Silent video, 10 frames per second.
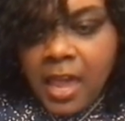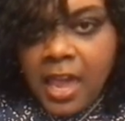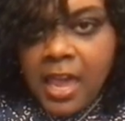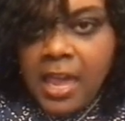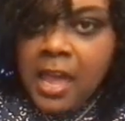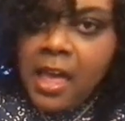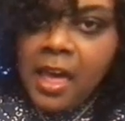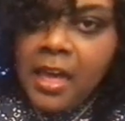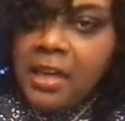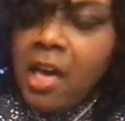
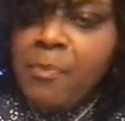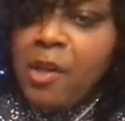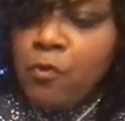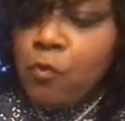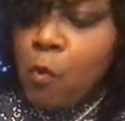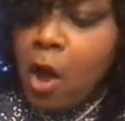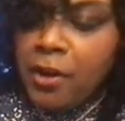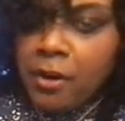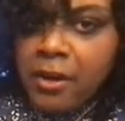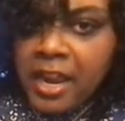a cup of
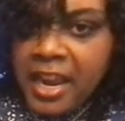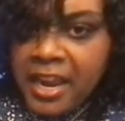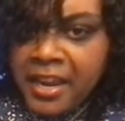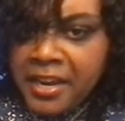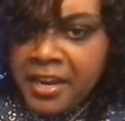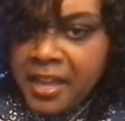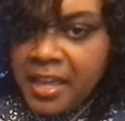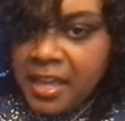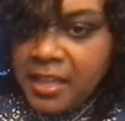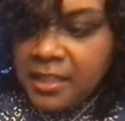water in
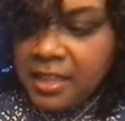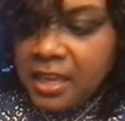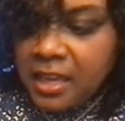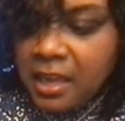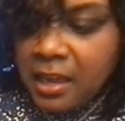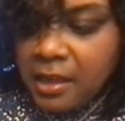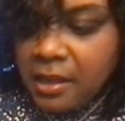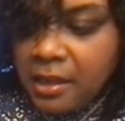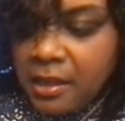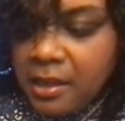the
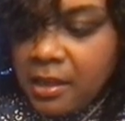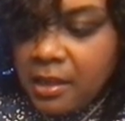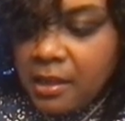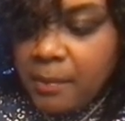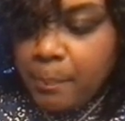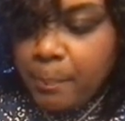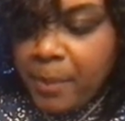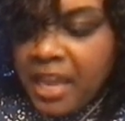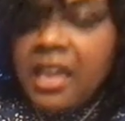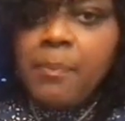
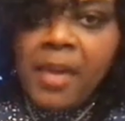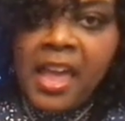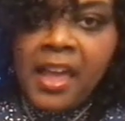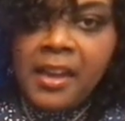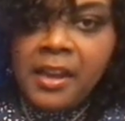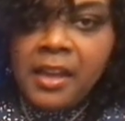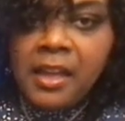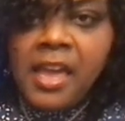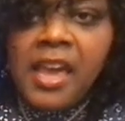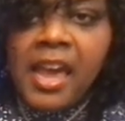bake pan,
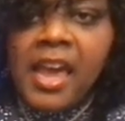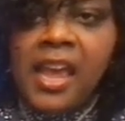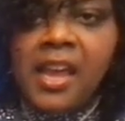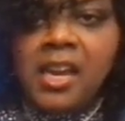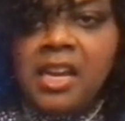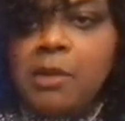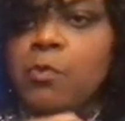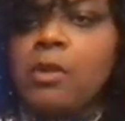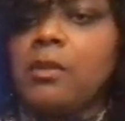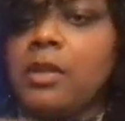and it
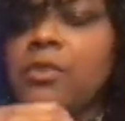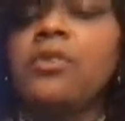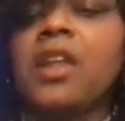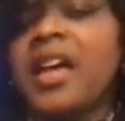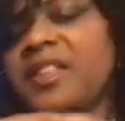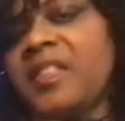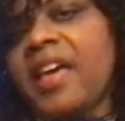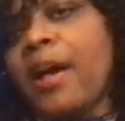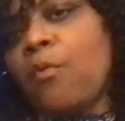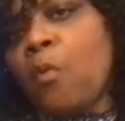will utilize
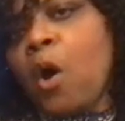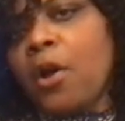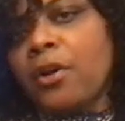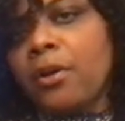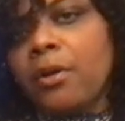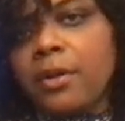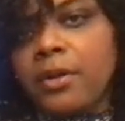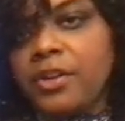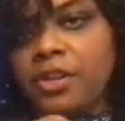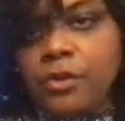that water
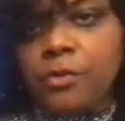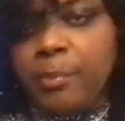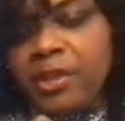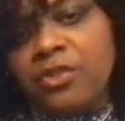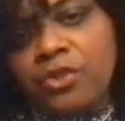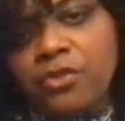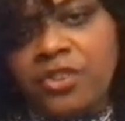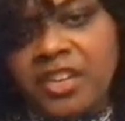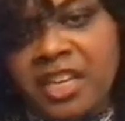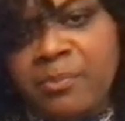to build your
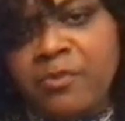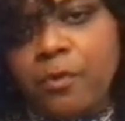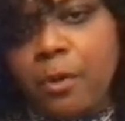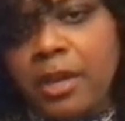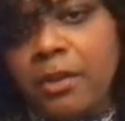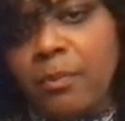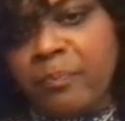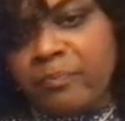steam for you.